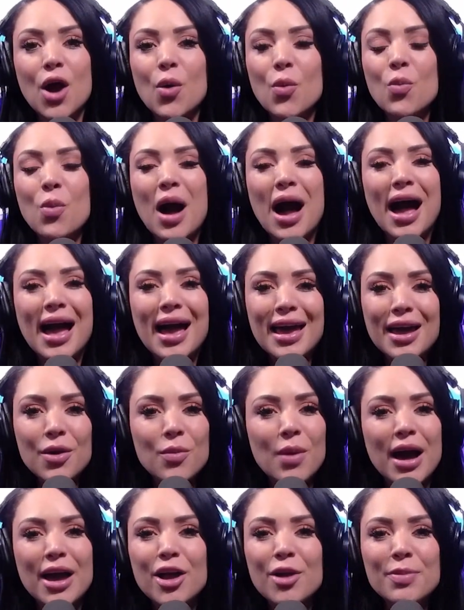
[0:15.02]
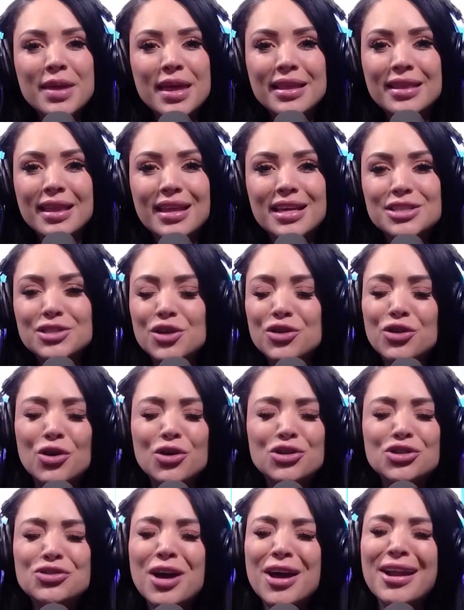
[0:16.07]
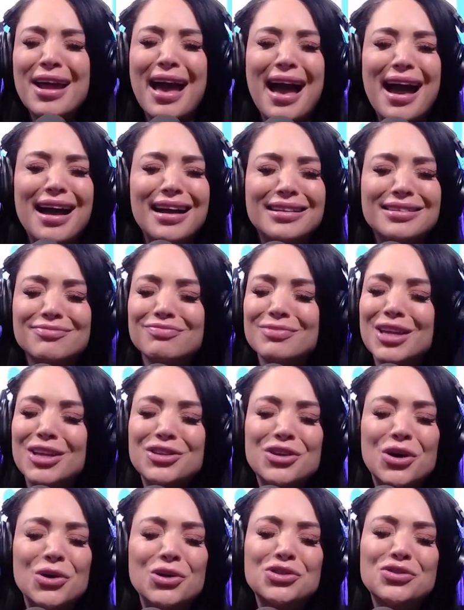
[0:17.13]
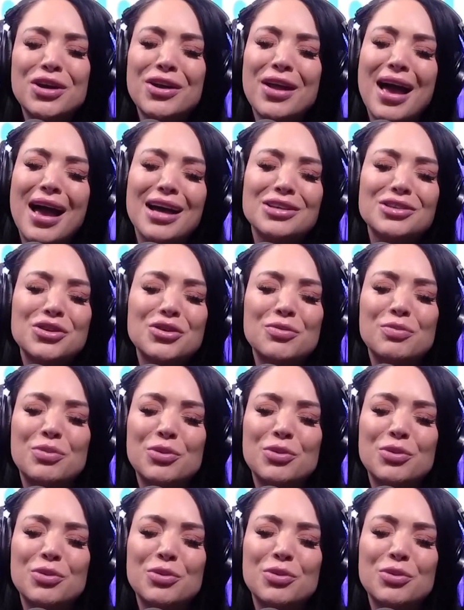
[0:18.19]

en la casa why, hoy. Why olvídate de eso? Don't try to act. Don't try to act all